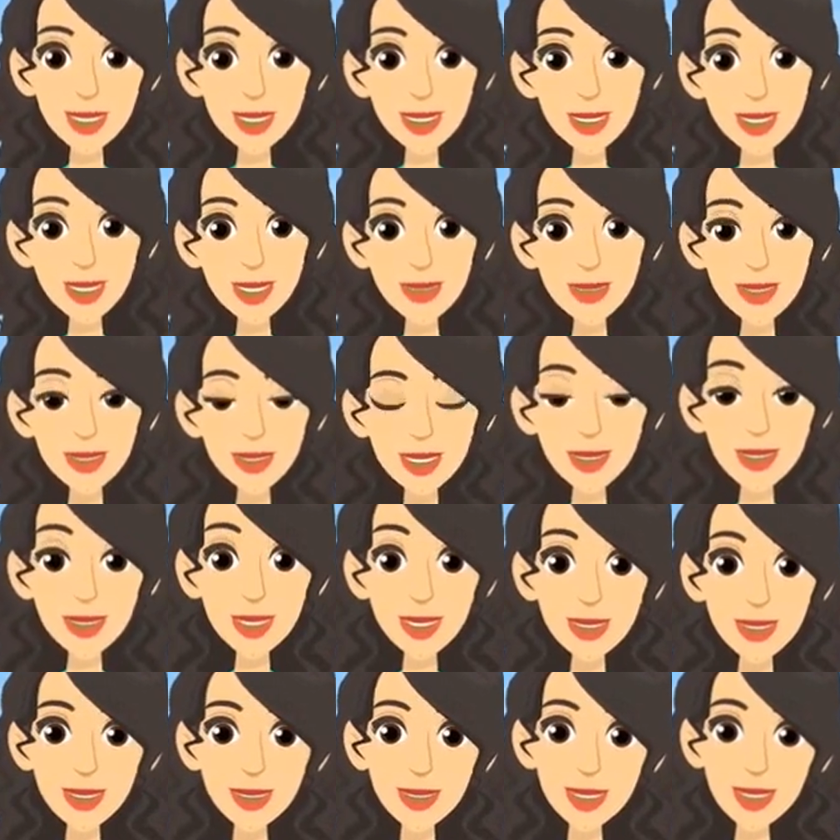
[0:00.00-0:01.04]
guide on
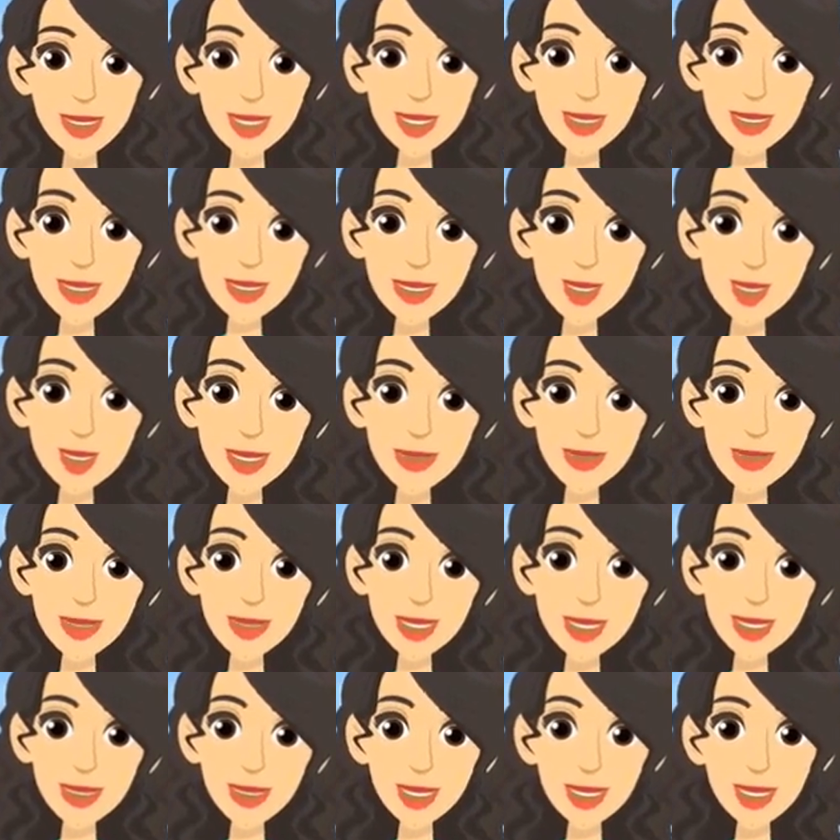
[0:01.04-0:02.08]
real estate laws in
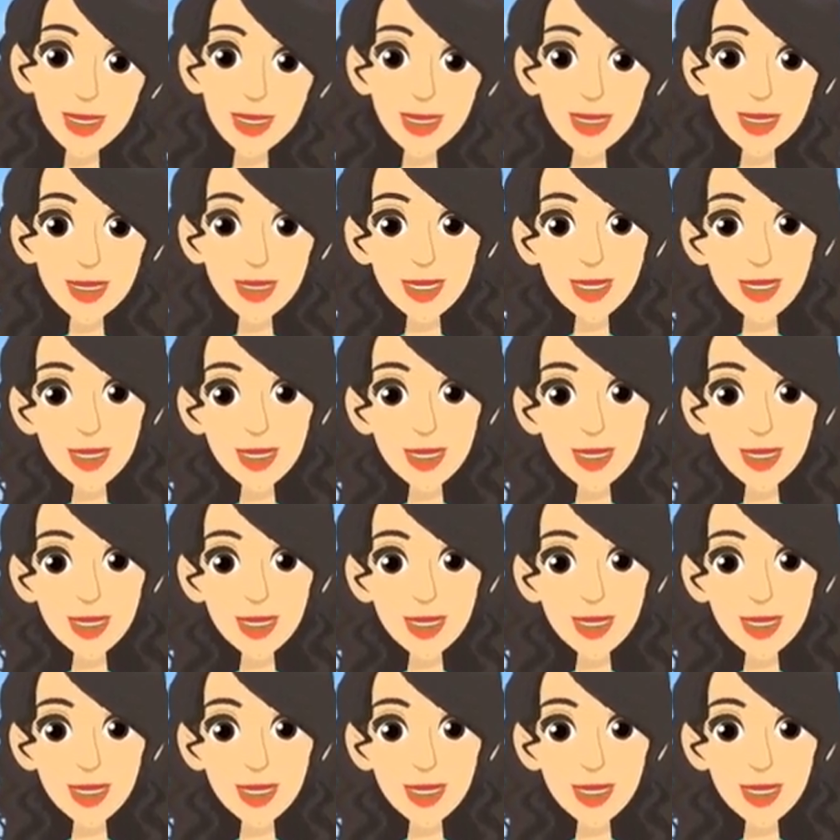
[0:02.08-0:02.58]
India.